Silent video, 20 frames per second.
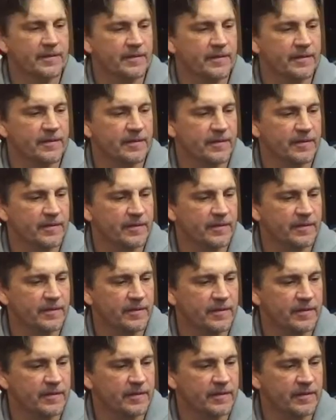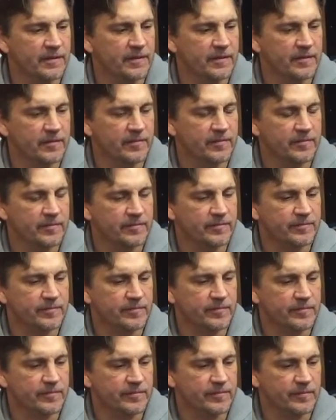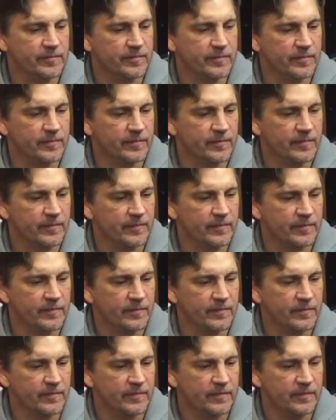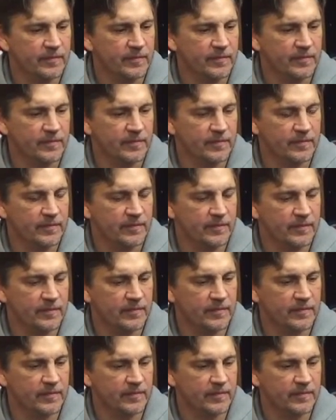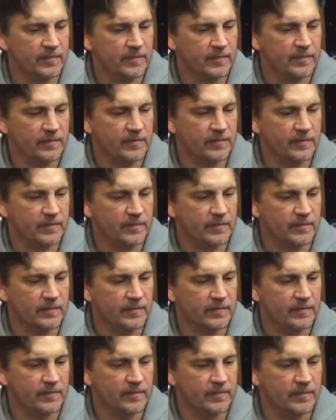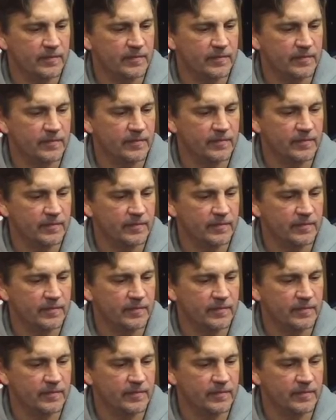(silent)